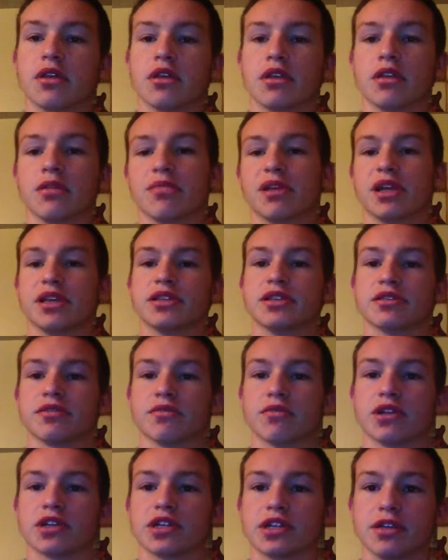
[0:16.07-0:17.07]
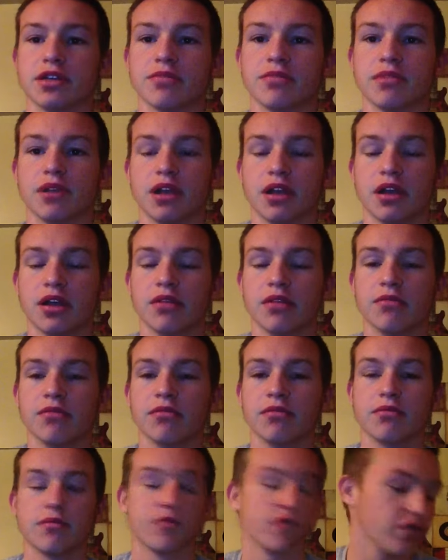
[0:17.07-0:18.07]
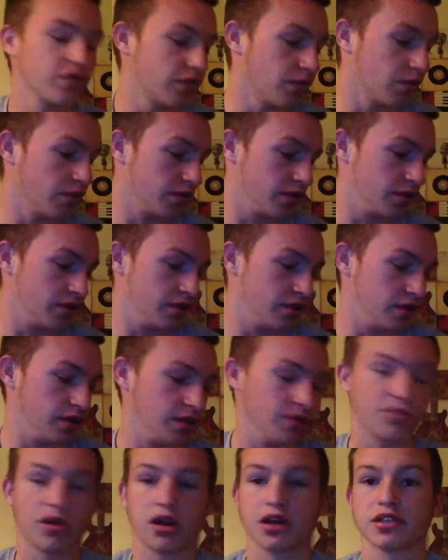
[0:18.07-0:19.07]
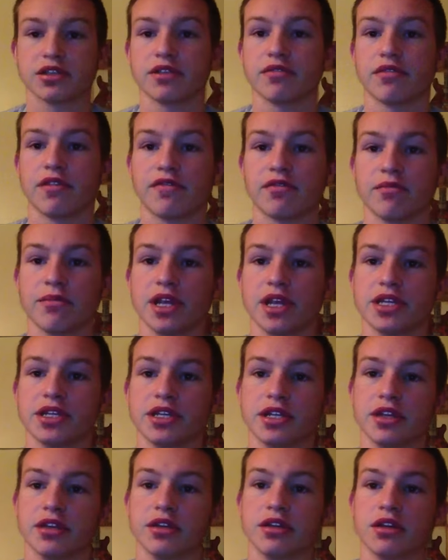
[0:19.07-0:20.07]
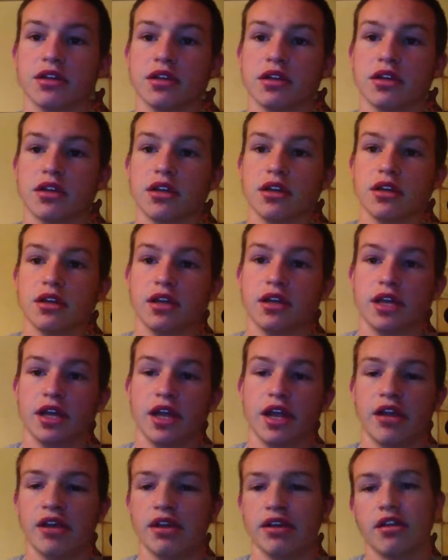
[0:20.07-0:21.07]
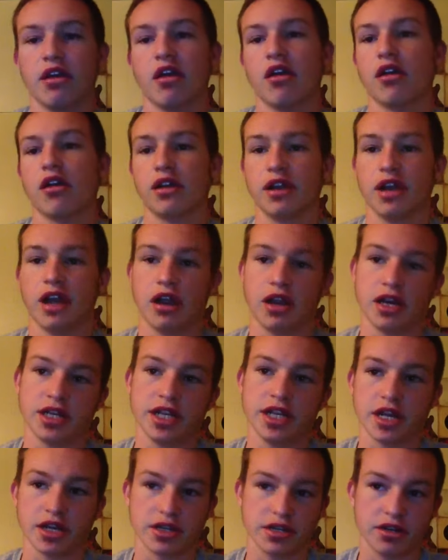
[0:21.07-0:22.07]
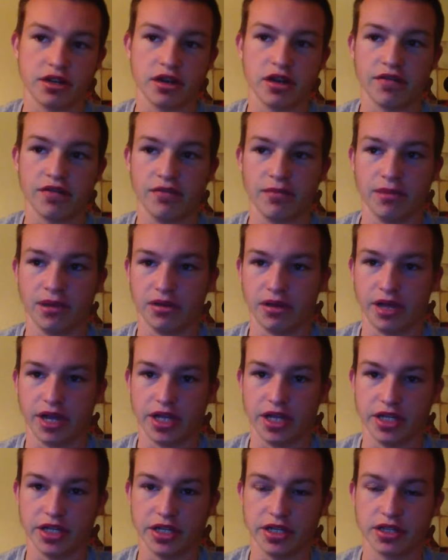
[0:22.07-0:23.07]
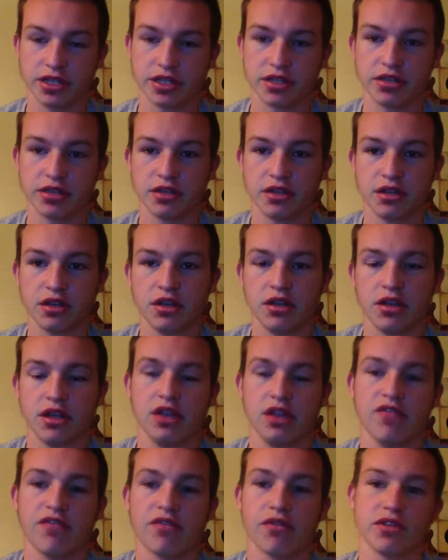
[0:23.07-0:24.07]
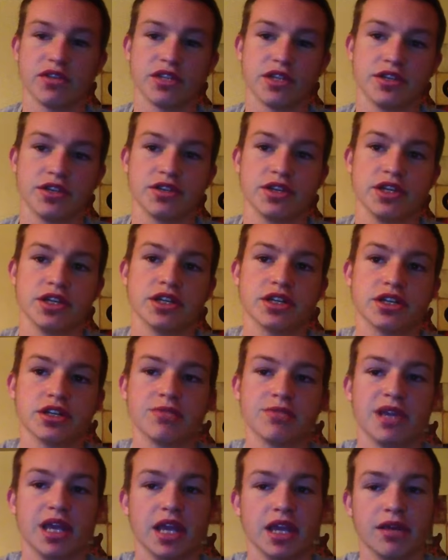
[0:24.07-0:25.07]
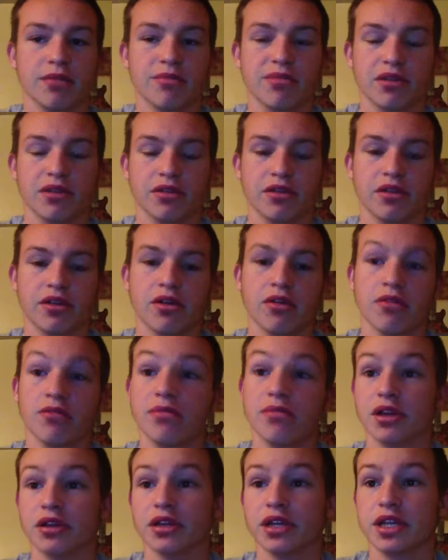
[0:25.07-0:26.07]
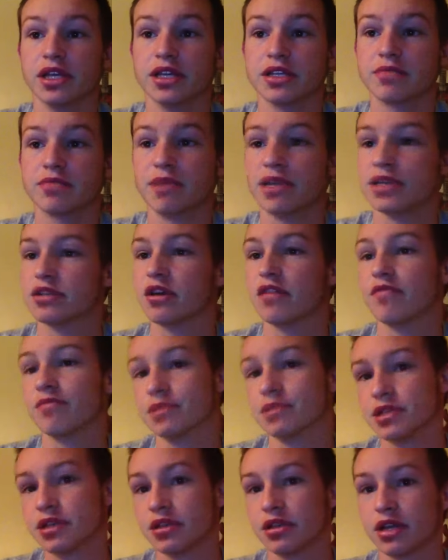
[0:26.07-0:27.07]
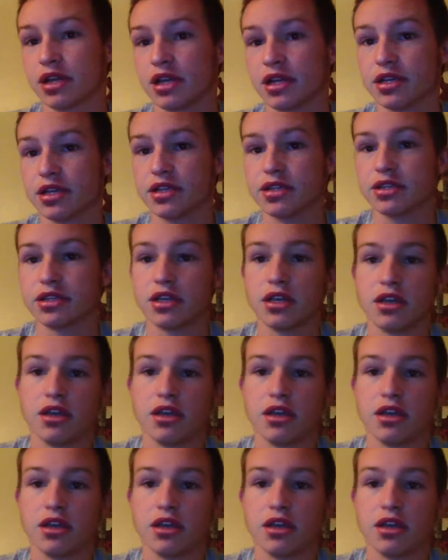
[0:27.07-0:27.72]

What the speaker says: the places of worship for the Protestant Reformation inherited the art and architecture of the Middle Ages. In the 4th century, churches began to build their own buildings based off basilicas.